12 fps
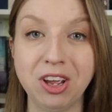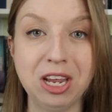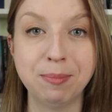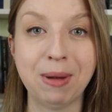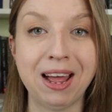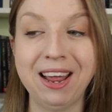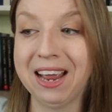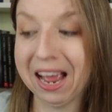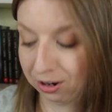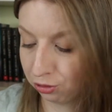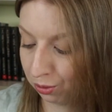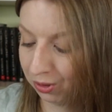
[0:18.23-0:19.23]
in my
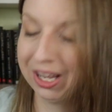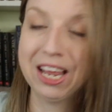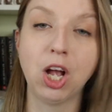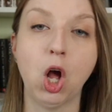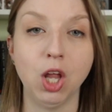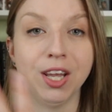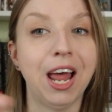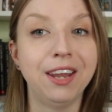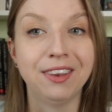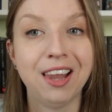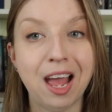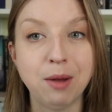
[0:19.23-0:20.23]
actual like
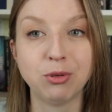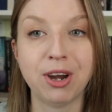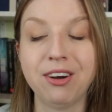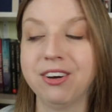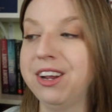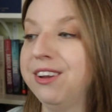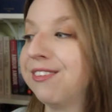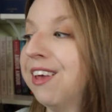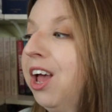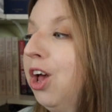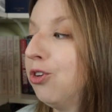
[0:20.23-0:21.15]
online libraries.